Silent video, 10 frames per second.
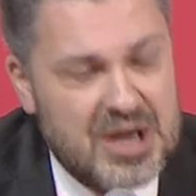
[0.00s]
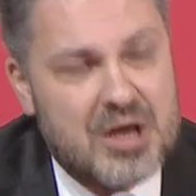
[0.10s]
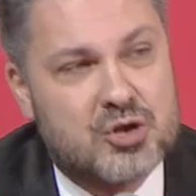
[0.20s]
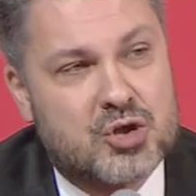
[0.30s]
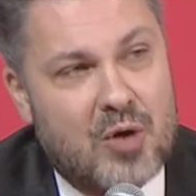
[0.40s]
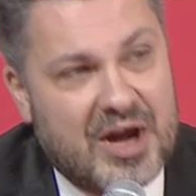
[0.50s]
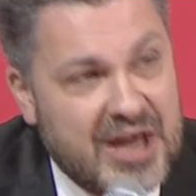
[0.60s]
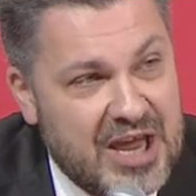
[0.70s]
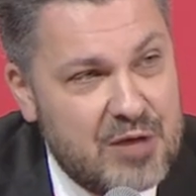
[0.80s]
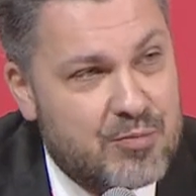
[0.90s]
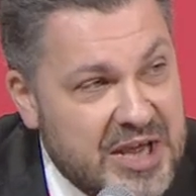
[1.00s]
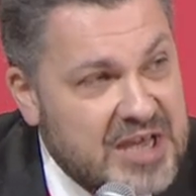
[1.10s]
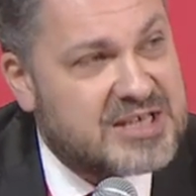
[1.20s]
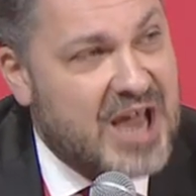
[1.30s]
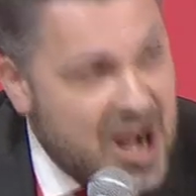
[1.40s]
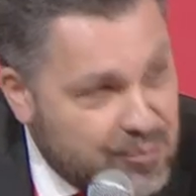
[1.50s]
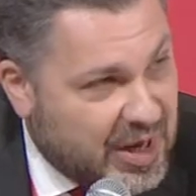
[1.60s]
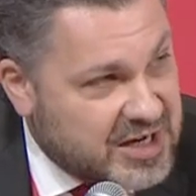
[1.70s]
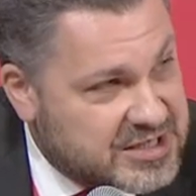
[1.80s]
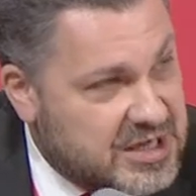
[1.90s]
So again, please help
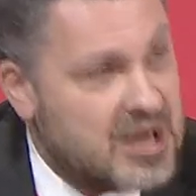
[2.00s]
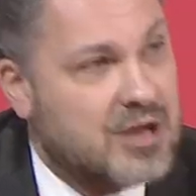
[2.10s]
us.